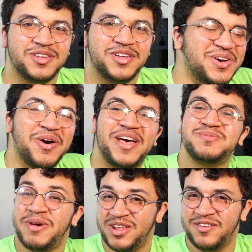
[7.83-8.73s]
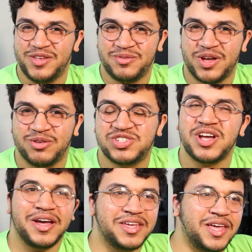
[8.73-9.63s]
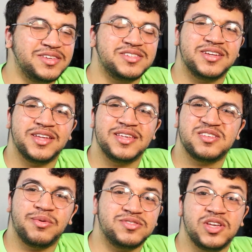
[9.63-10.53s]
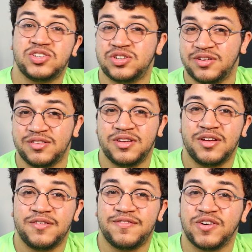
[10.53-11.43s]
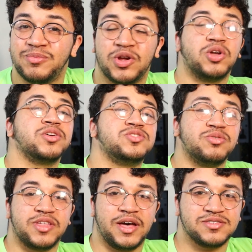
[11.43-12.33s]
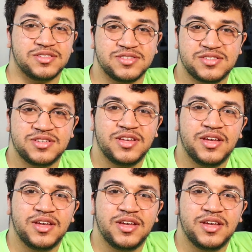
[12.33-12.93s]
So as many of you know, Sean Kingston is a musician from the early 2000s